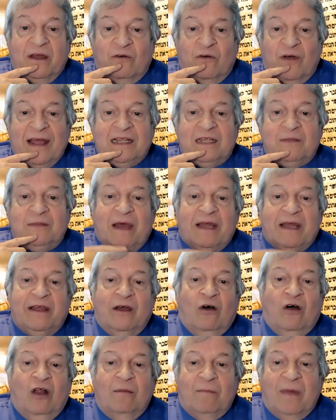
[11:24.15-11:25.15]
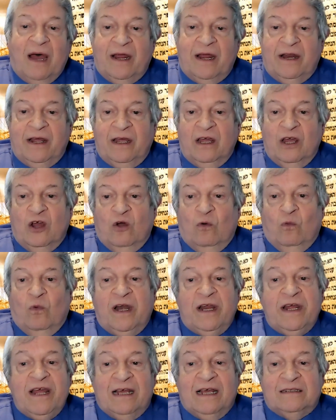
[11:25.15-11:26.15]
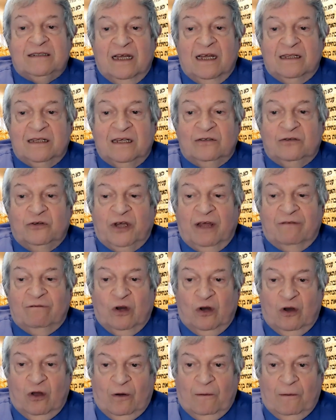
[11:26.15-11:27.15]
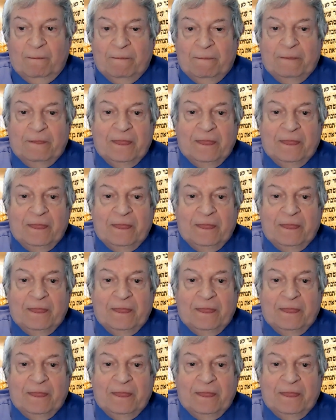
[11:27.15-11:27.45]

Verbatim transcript: rent by the Almighty when he ascended to give the law.